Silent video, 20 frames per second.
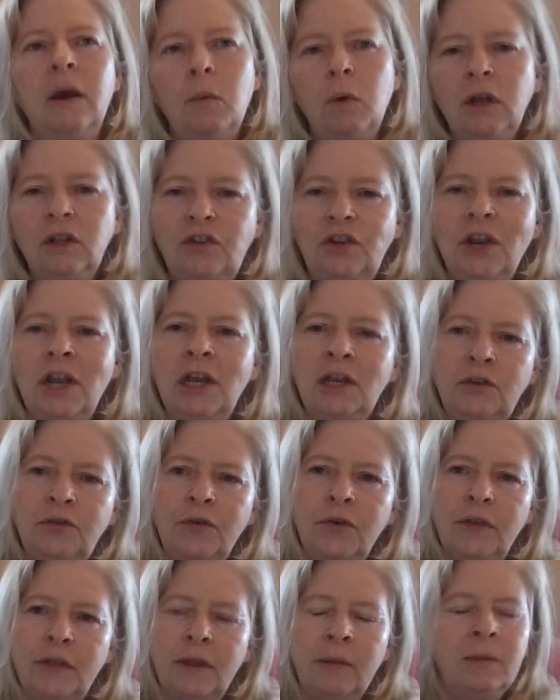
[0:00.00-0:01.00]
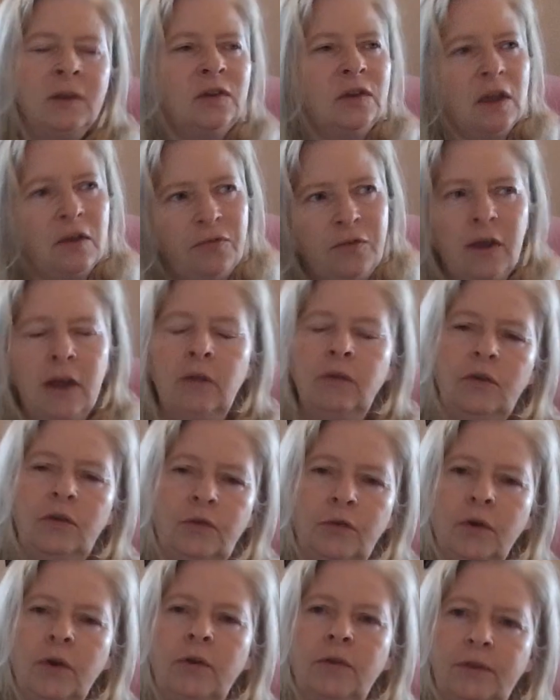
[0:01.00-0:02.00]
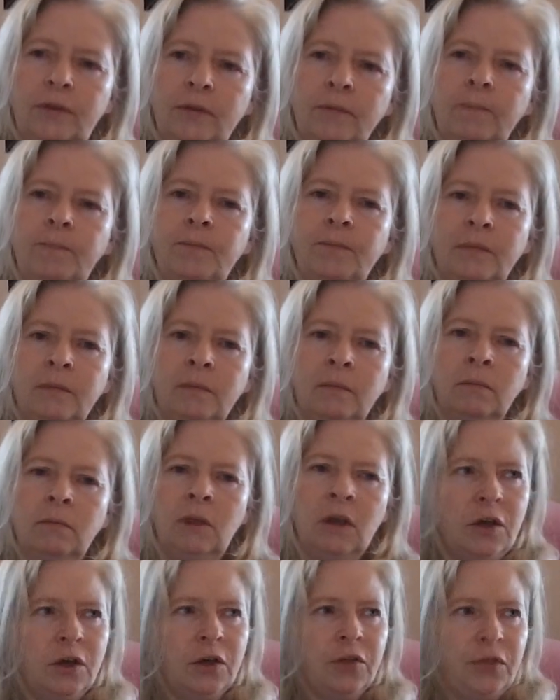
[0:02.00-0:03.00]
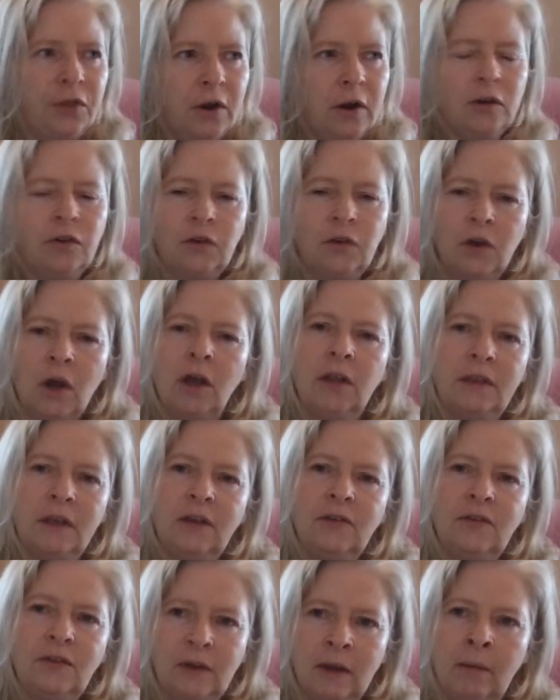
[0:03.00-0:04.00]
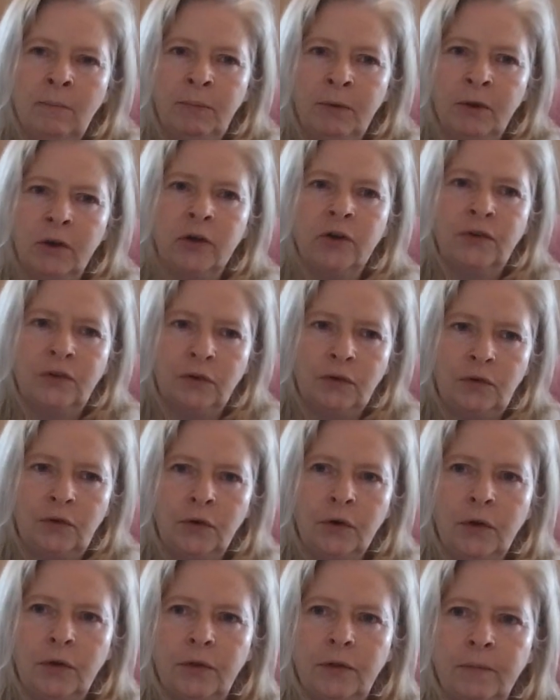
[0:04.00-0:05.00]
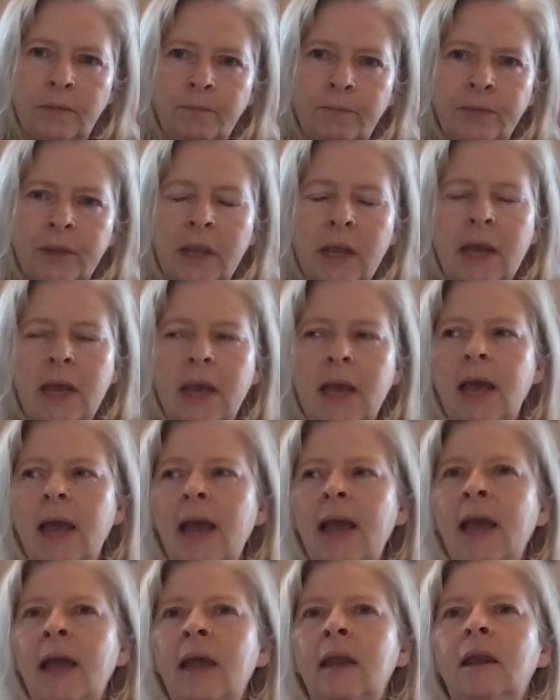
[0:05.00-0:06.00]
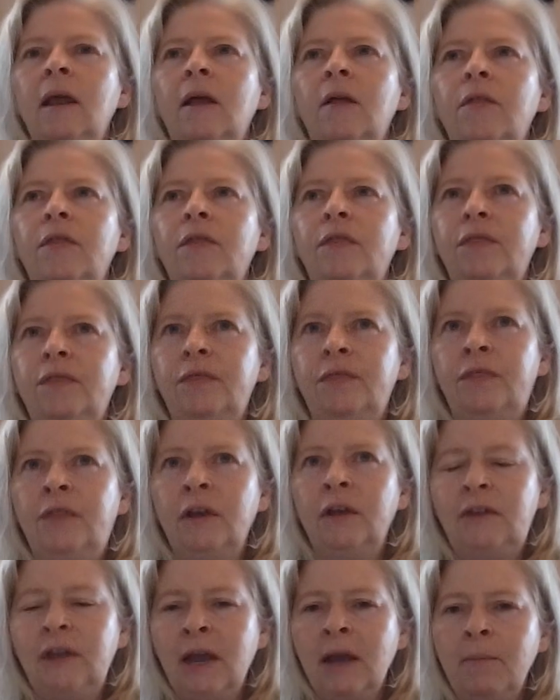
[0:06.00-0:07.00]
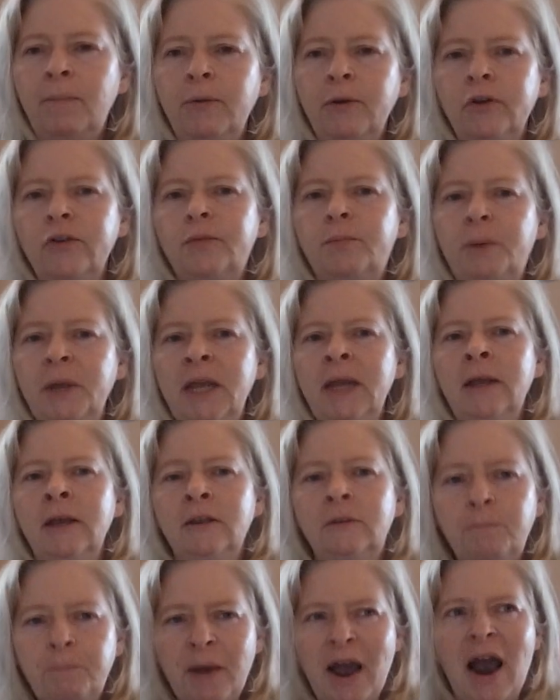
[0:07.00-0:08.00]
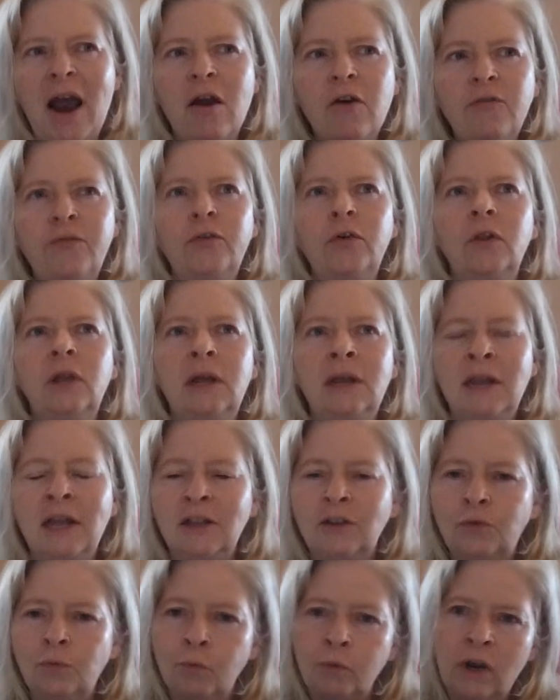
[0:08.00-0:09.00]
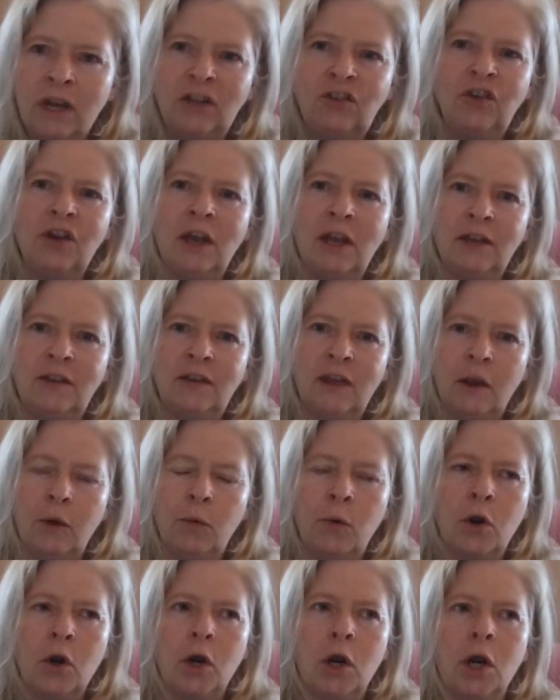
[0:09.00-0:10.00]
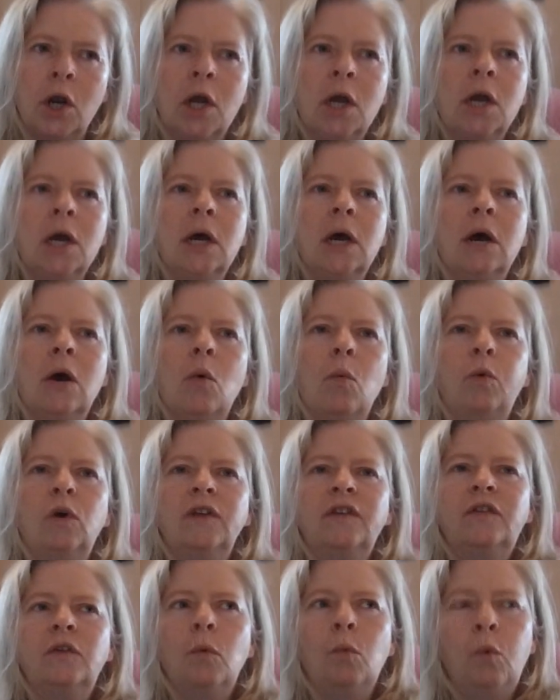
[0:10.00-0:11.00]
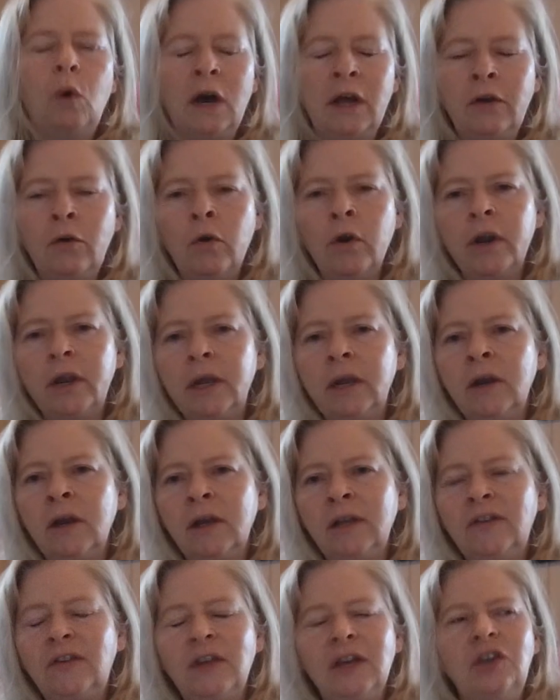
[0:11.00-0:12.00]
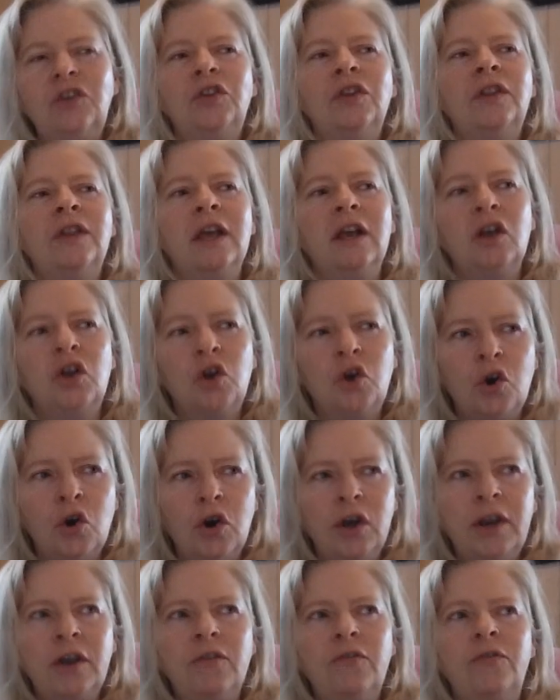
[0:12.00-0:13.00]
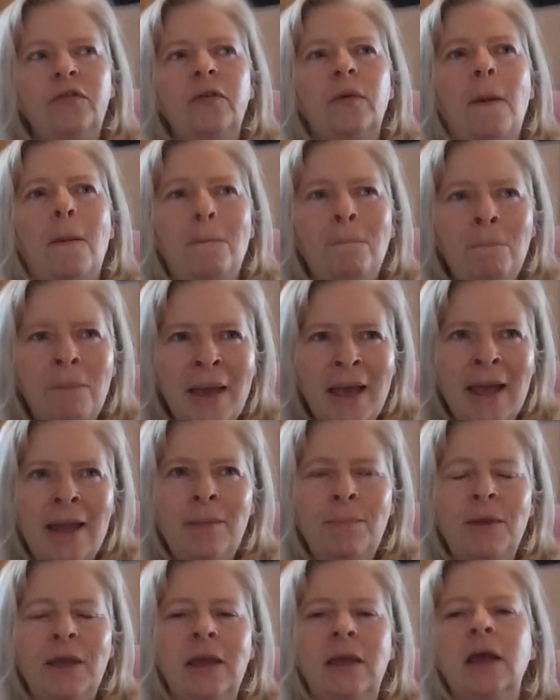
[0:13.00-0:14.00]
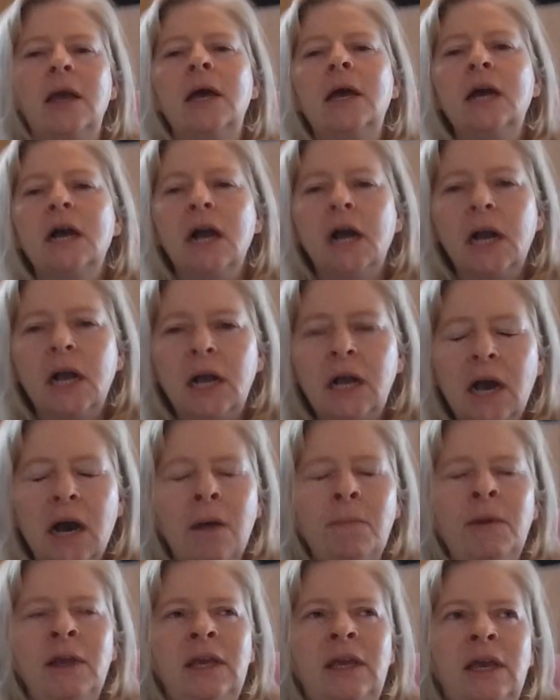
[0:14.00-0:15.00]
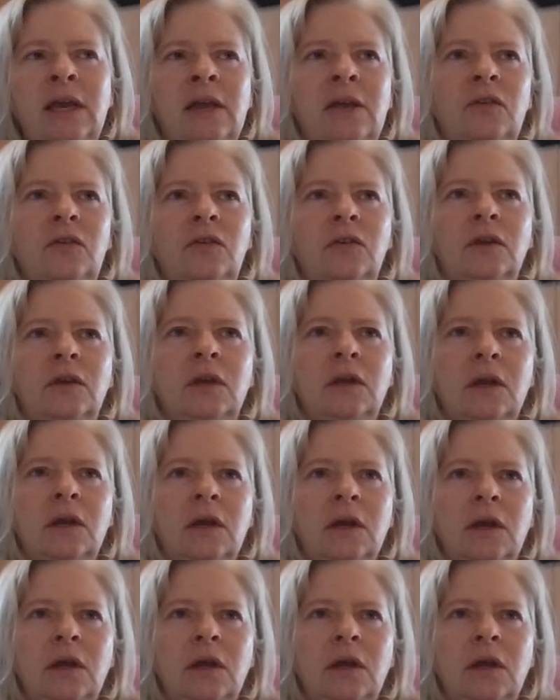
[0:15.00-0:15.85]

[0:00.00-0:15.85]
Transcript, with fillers: that what changed for them is they found the truth. The Cathars taught these Templars the truth. And the Templars, being as powerful and as rich as they were, was the one organization that could have maybe come against